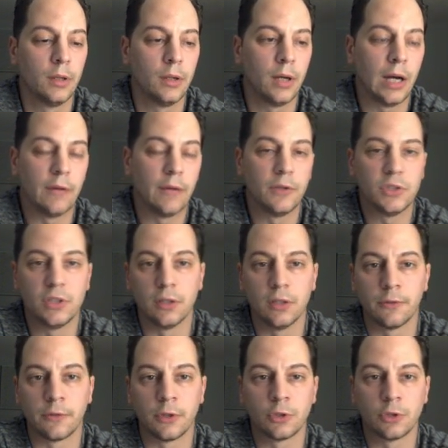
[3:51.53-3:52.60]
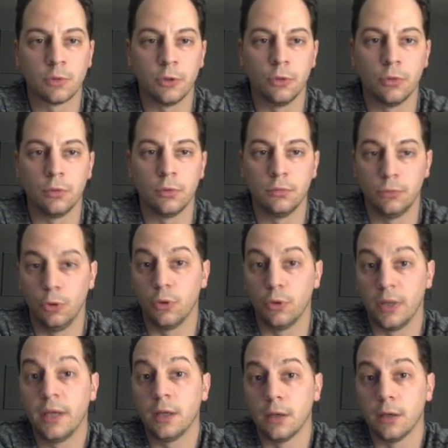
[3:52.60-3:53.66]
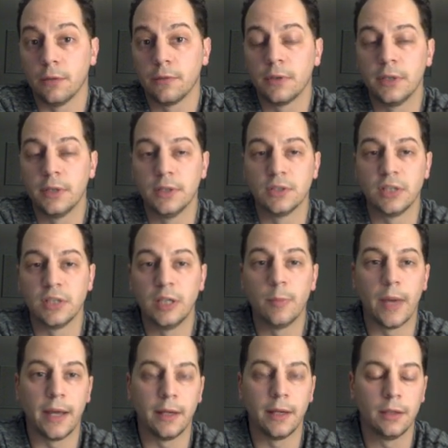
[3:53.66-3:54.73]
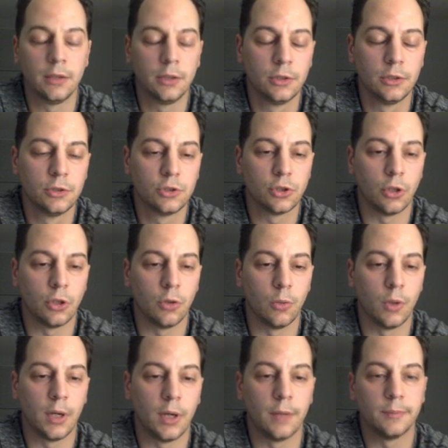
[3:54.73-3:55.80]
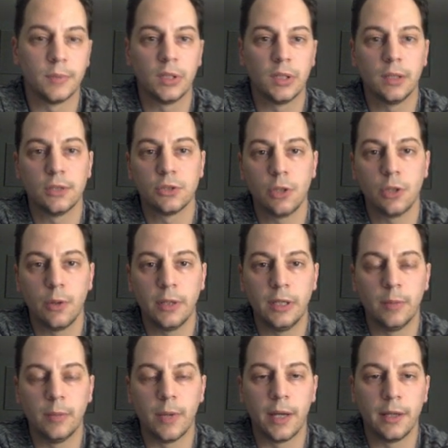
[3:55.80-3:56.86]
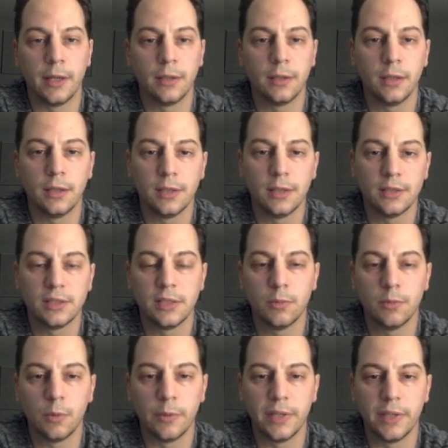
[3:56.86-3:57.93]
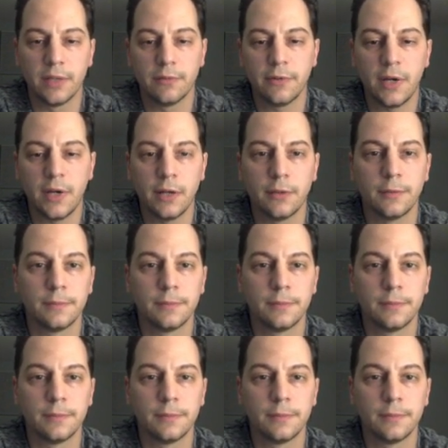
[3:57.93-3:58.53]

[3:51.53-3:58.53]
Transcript: obviously the first one you think of is eBay. So let's go on eBay and let's see what we can find.